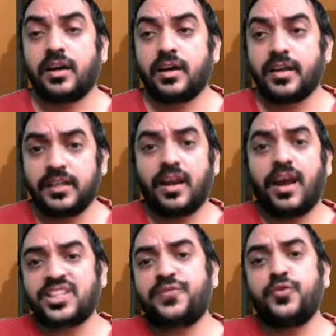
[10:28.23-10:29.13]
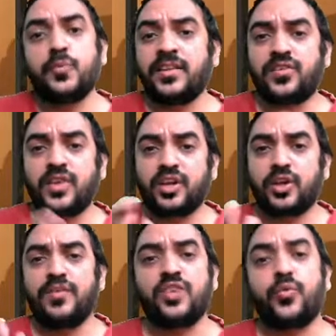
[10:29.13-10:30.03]
in the last few months are
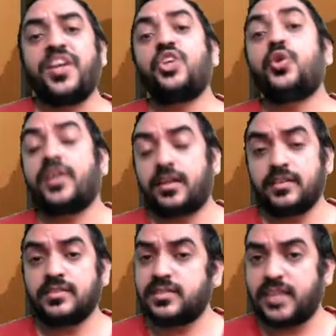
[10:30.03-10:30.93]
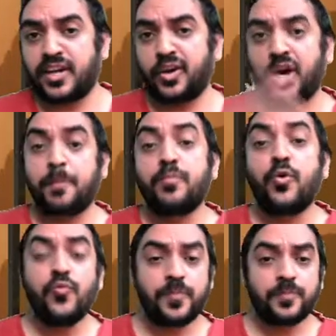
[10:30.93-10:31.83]
giving very good returns. They are on up
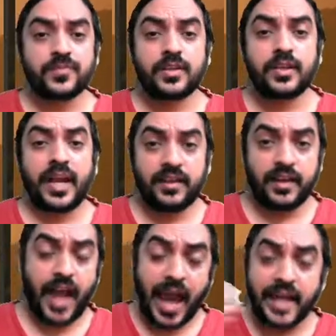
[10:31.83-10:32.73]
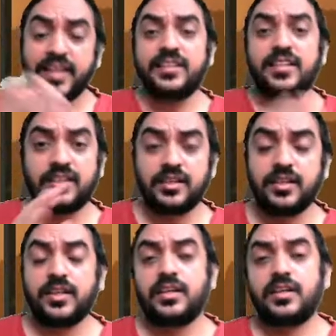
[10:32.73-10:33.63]
move, and adding the
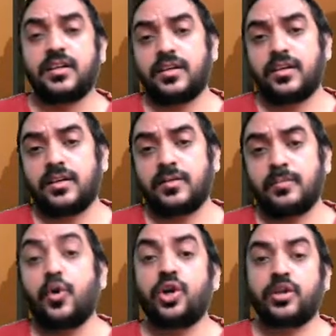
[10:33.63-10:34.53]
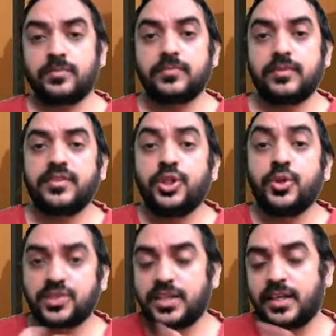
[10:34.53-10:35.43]
more
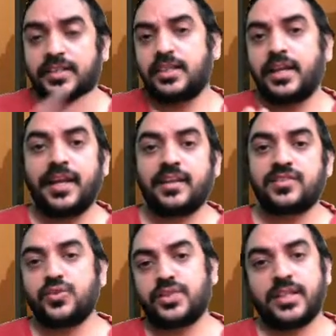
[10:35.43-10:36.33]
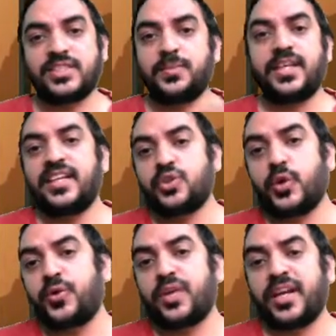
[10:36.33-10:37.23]
news, that is the latest news that SBI is
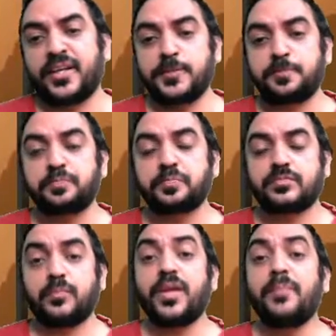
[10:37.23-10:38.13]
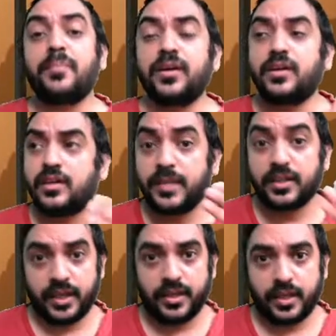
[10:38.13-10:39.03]
going to get a
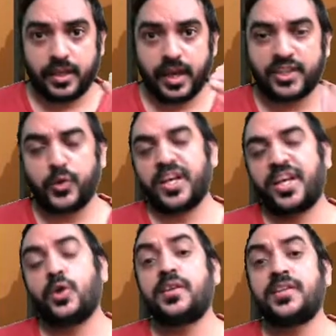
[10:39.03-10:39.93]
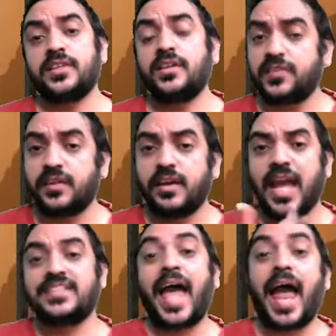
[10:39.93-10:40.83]
likely to get a good results,
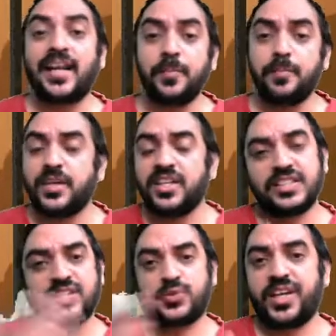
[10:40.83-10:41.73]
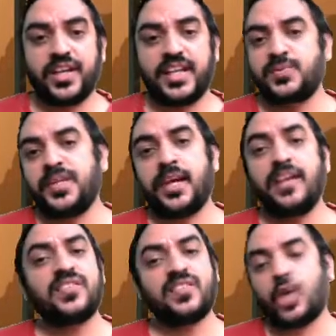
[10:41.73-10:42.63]
has added up. That's why SBI
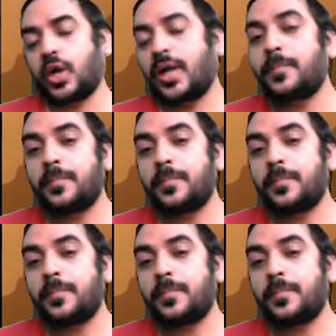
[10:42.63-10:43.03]
has gone up.